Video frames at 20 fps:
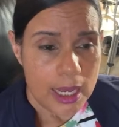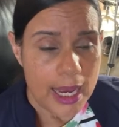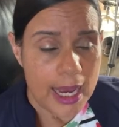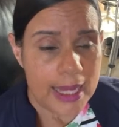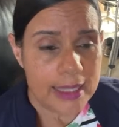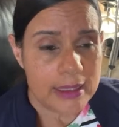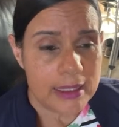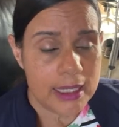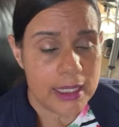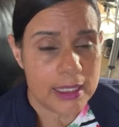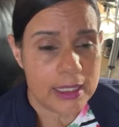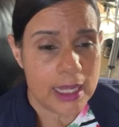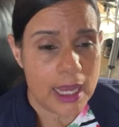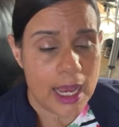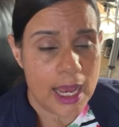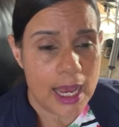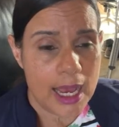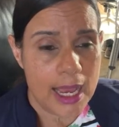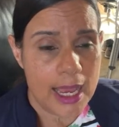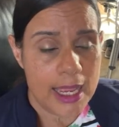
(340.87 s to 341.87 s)
and then
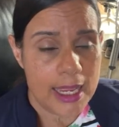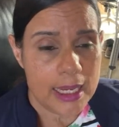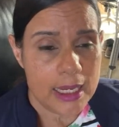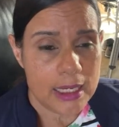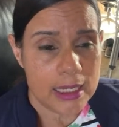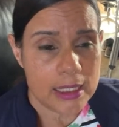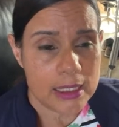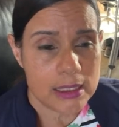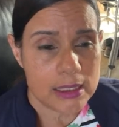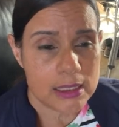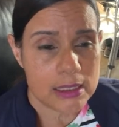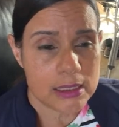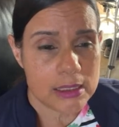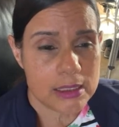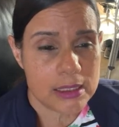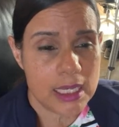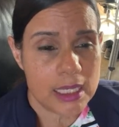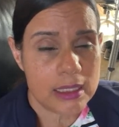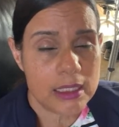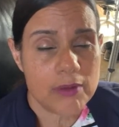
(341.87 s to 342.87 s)
I
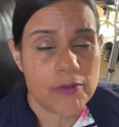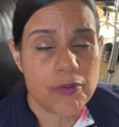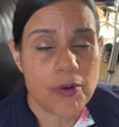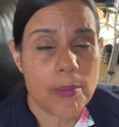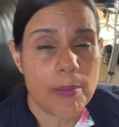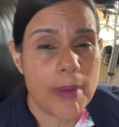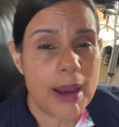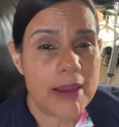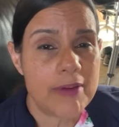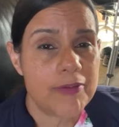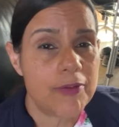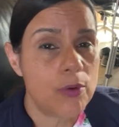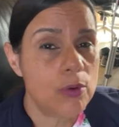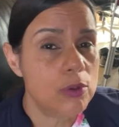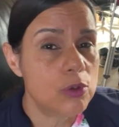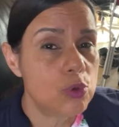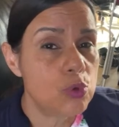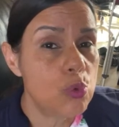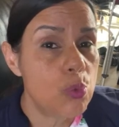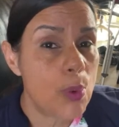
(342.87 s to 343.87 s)
sent it from my
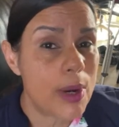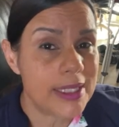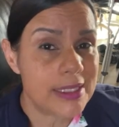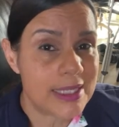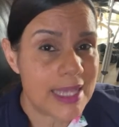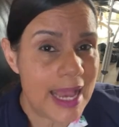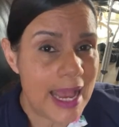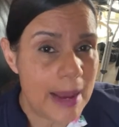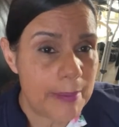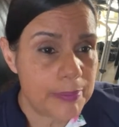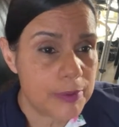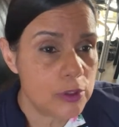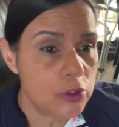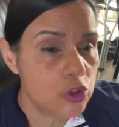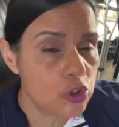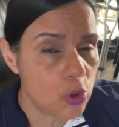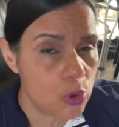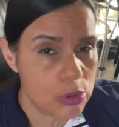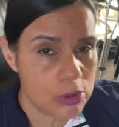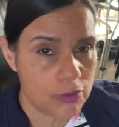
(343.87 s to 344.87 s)
phone through WhatsApp to
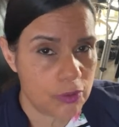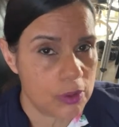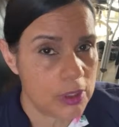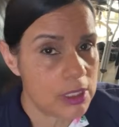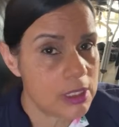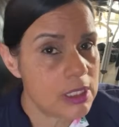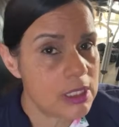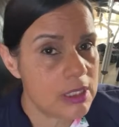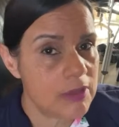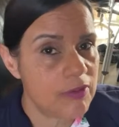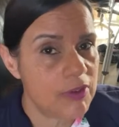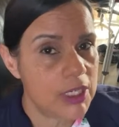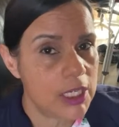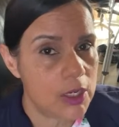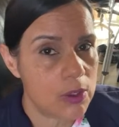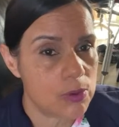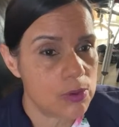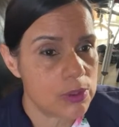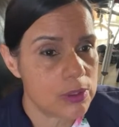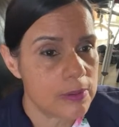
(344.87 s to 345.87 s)
Joe's phone. This is the
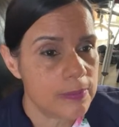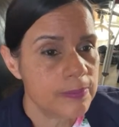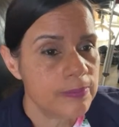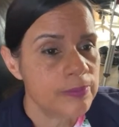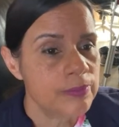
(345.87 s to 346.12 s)
videos.